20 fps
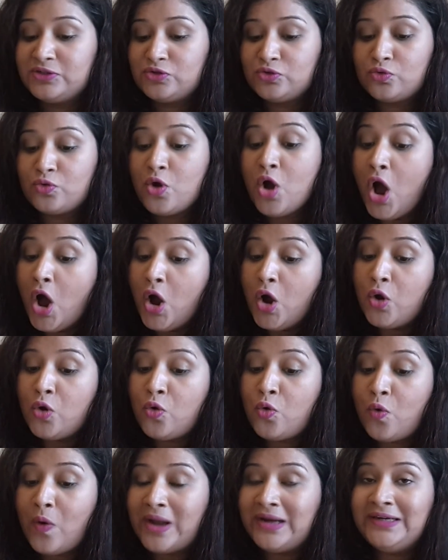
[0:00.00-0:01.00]
So
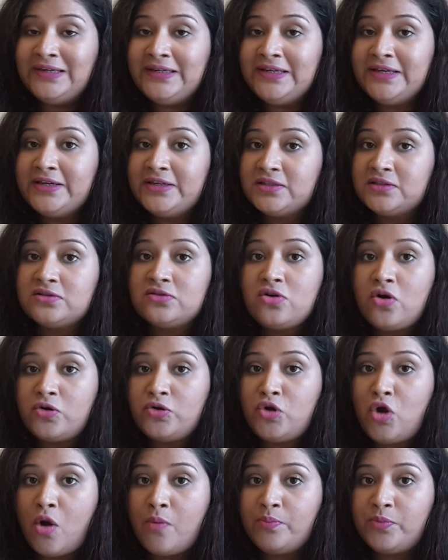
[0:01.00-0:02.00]
quality is
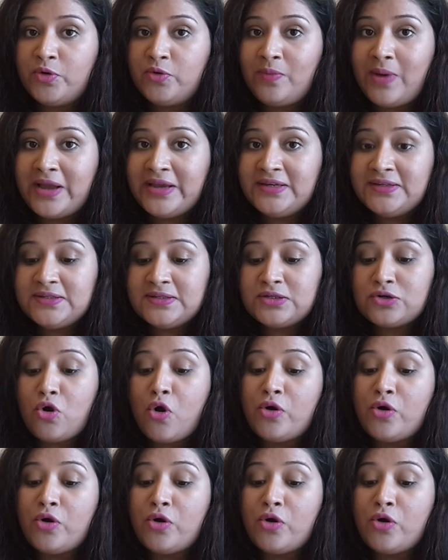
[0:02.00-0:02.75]
not compromised.